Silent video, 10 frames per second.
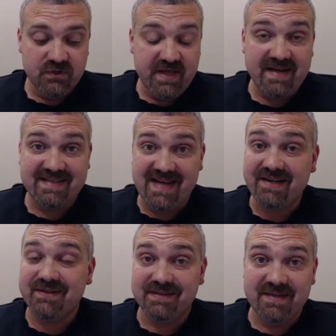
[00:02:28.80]
So that
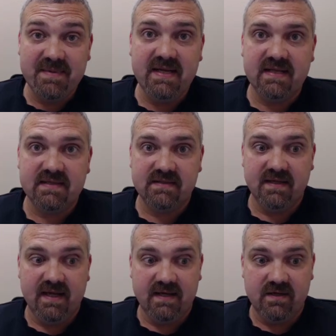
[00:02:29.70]
technically means
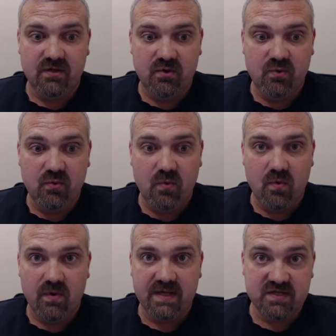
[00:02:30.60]
that
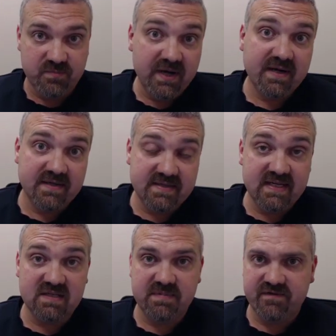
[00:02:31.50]
you can spread a
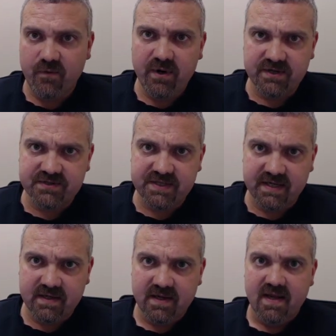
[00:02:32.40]
disease before you're
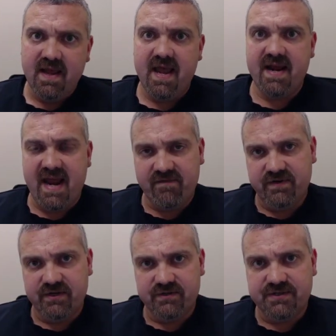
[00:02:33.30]
sick and
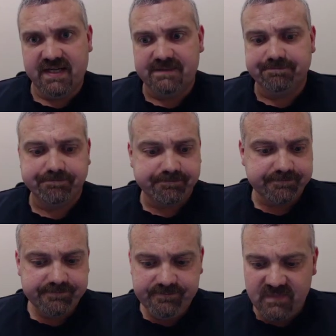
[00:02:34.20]
after you're sick.
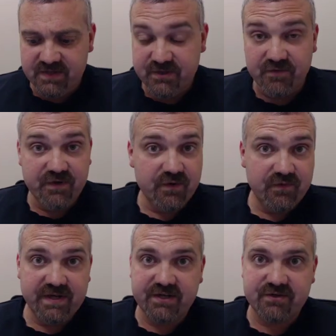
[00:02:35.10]
So feel
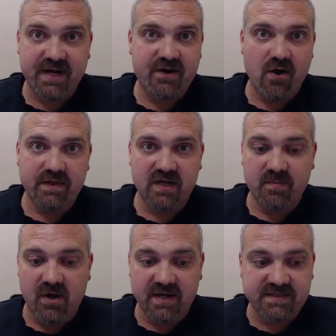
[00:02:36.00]
free to try calling
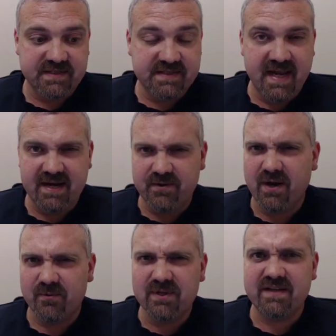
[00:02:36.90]
your boss and saying, you
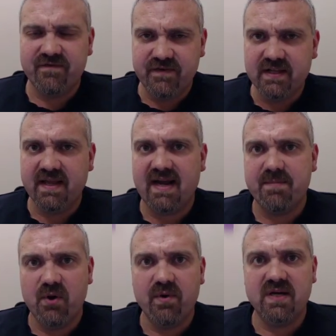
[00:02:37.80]
know, I really feel like
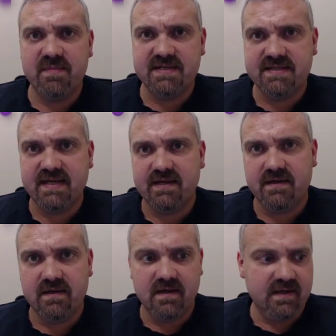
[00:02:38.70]
I'm going to be sick
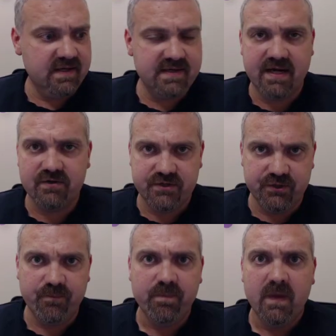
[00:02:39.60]
uh, in a day or
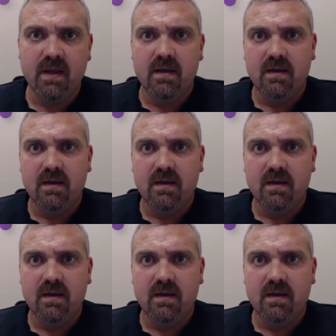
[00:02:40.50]
two,